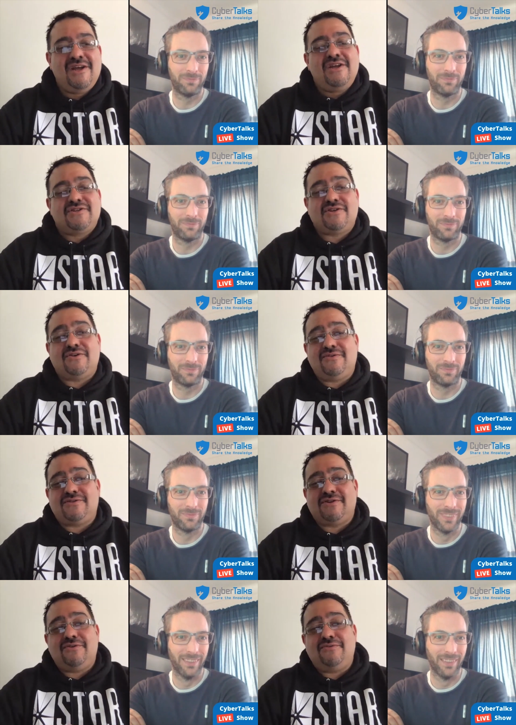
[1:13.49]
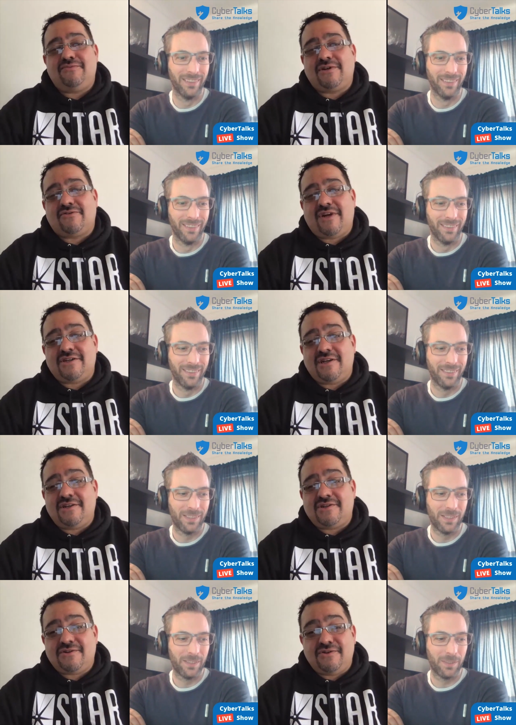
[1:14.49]
Speaker 1: So so
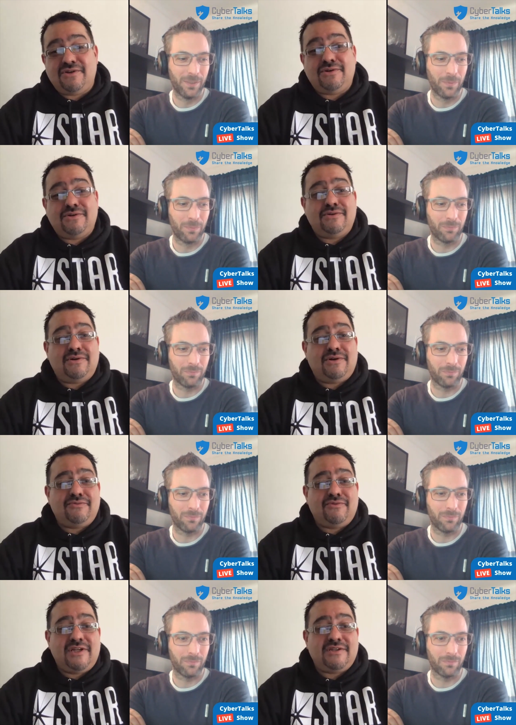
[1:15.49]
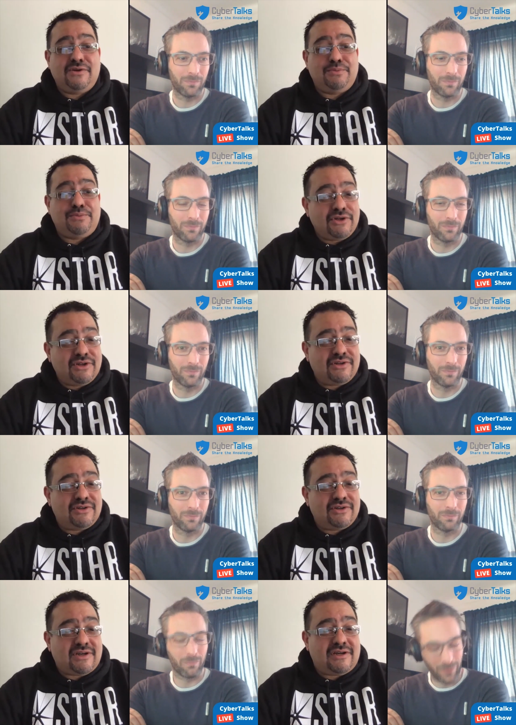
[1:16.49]
congratulations on your on releasing your book.
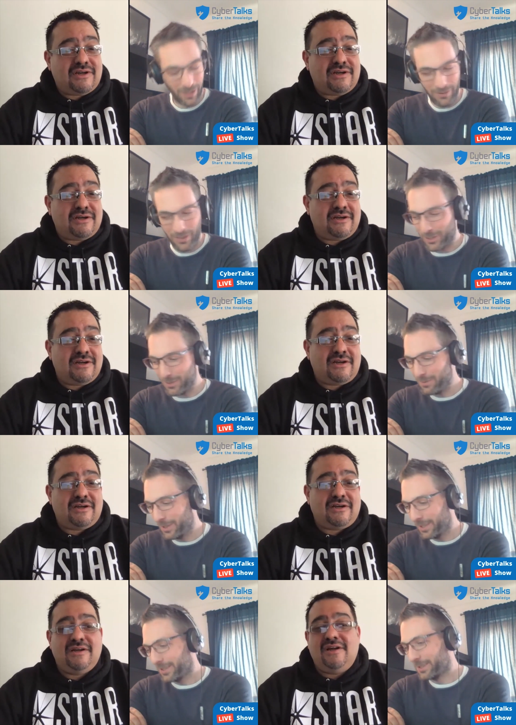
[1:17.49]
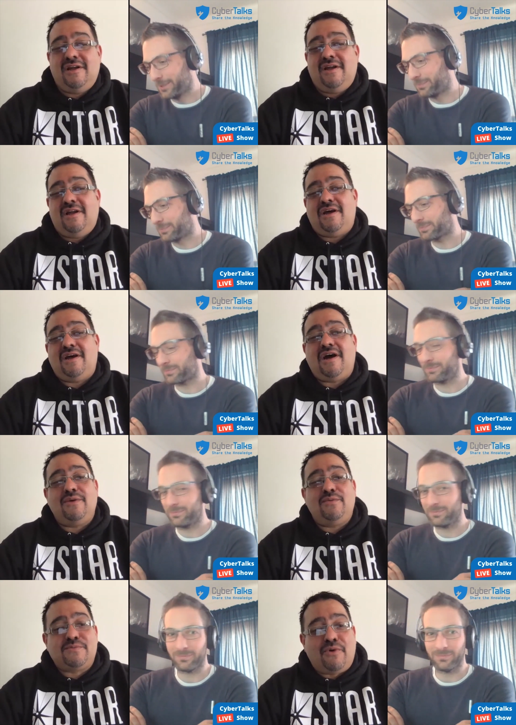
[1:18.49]
Uh, Thank you. Uh,
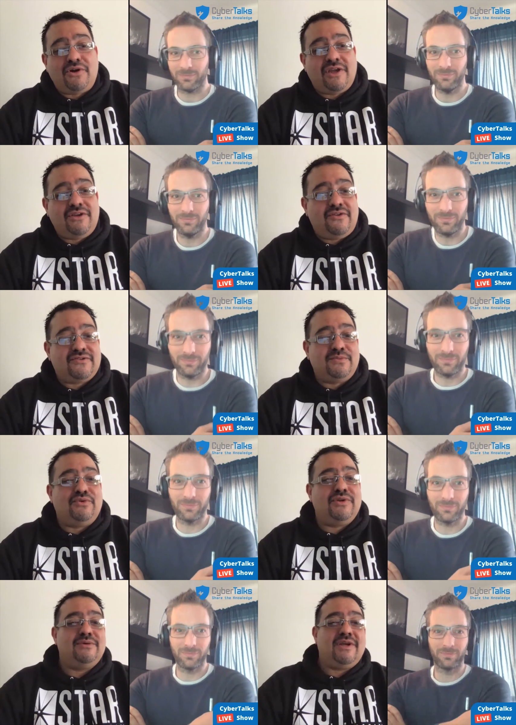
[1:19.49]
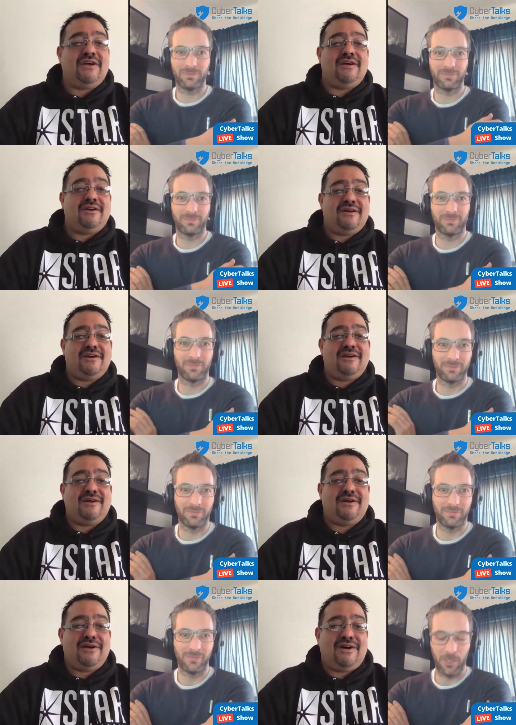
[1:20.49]
I was mocking you this morning. Uh,
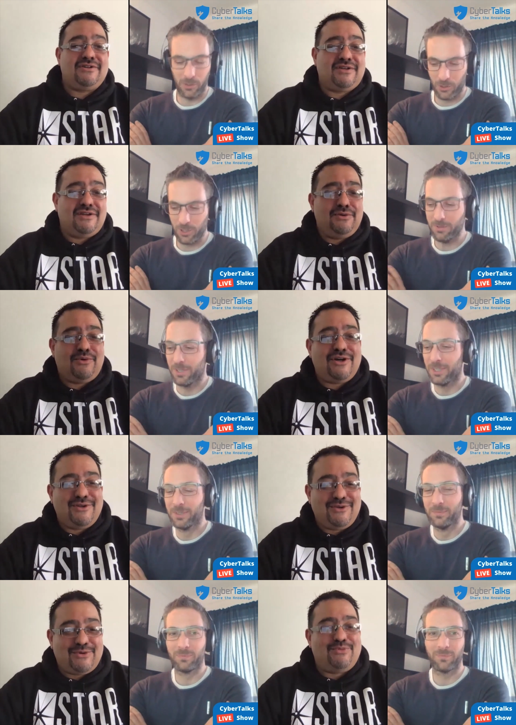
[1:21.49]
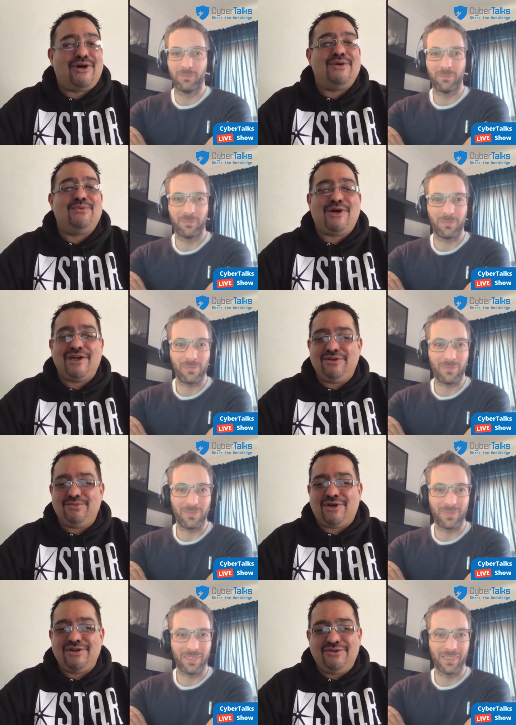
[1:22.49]
uh you why why
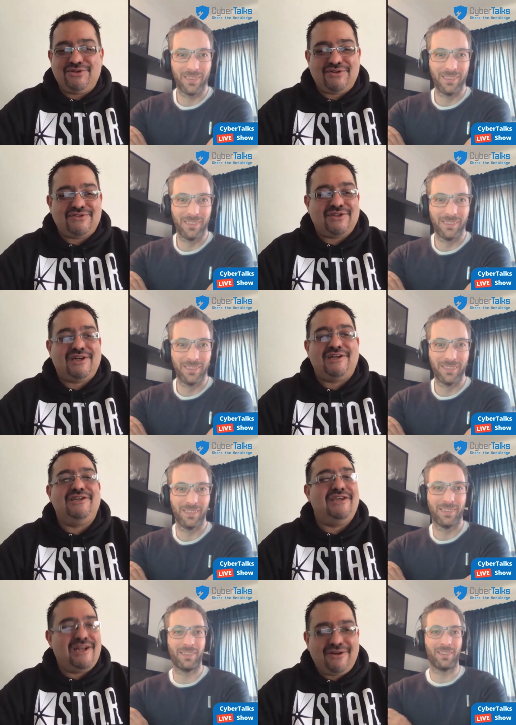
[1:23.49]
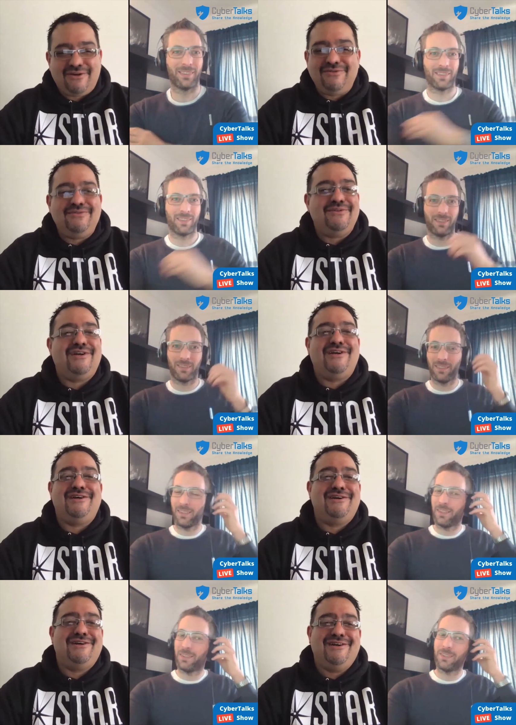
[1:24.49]
why you chose the color yellow? Uh,